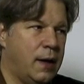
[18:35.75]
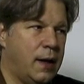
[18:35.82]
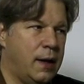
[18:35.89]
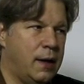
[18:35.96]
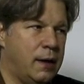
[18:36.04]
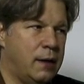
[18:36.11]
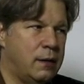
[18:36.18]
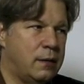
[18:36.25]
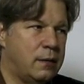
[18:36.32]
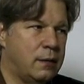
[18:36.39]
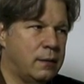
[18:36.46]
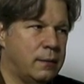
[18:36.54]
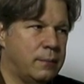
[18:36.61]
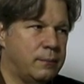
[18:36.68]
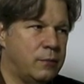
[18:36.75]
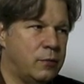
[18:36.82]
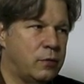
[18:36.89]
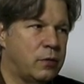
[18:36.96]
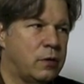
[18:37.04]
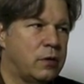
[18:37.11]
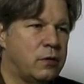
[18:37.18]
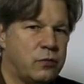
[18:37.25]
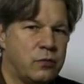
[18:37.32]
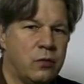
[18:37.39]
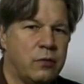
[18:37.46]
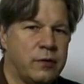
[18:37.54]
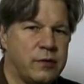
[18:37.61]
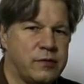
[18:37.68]
And you can
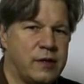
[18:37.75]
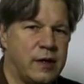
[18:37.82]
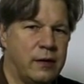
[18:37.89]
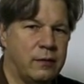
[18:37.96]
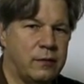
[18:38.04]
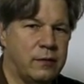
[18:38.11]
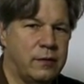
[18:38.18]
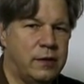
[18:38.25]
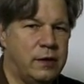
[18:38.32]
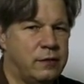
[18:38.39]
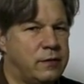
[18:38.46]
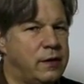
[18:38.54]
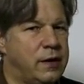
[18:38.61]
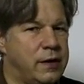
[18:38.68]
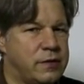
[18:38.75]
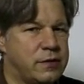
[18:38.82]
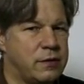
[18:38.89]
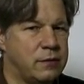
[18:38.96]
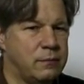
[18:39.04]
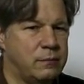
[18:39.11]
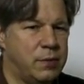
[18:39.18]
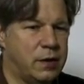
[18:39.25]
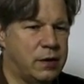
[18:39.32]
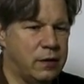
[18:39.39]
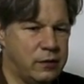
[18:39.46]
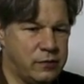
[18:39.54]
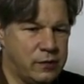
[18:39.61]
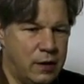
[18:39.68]
control the sound, the intonation,
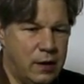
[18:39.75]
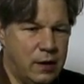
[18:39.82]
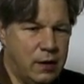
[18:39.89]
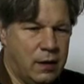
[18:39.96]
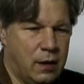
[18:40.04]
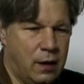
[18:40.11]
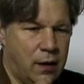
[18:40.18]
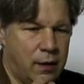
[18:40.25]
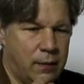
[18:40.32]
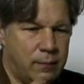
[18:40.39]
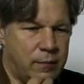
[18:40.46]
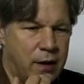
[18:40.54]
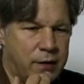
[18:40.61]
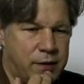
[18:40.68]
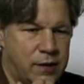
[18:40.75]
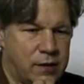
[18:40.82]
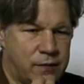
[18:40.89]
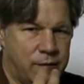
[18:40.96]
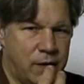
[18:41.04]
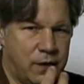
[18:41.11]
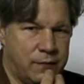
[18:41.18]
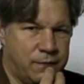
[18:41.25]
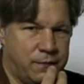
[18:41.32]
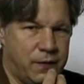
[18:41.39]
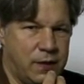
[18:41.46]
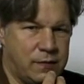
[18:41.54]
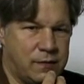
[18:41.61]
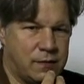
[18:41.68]
because nothing is very
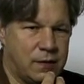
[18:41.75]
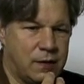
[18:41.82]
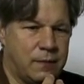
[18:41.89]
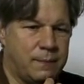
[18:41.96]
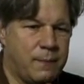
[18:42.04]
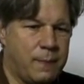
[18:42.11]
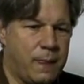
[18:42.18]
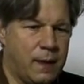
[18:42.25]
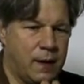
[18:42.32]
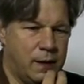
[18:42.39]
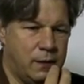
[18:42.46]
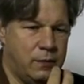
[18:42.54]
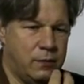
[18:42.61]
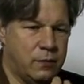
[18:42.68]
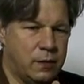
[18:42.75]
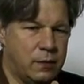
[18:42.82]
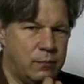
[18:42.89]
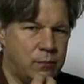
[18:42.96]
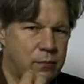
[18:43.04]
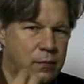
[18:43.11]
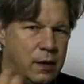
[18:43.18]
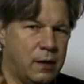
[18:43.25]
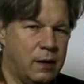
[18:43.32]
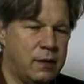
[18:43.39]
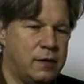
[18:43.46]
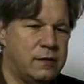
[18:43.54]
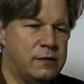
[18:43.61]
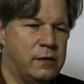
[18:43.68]
fixed. You can
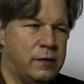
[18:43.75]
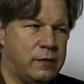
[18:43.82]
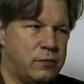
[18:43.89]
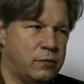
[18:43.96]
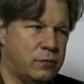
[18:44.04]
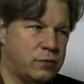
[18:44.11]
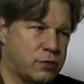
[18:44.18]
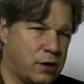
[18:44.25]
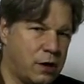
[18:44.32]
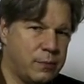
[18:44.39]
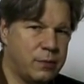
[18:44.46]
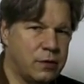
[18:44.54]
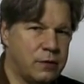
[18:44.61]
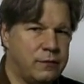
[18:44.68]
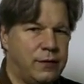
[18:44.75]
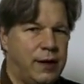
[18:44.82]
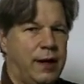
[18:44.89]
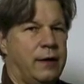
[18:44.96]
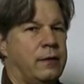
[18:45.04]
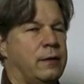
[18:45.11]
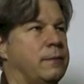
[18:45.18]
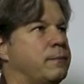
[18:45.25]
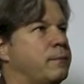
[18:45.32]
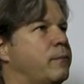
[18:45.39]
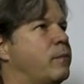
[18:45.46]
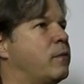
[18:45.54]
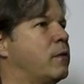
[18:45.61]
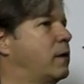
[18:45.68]
easily tune sharper, flatter,
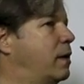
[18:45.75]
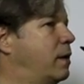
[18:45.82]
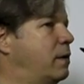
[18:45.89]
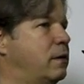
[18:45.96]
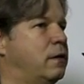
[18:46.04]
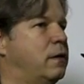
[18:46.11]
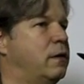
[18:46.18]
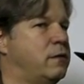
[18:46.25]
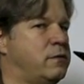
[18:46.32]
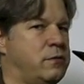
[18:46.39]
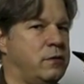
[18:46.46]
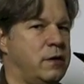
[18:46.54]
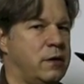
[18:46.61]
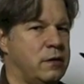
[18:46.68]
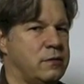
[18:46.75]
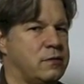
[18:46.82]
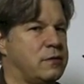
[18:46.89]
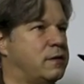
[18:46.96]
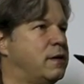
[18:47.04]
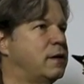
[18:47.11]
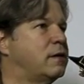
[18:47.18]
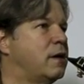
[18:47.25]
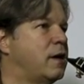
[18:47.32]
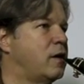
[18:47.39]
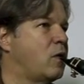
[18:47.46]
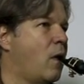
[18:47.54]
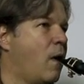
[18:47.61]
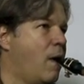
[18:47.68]
as your ears
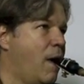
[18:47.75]
dictate.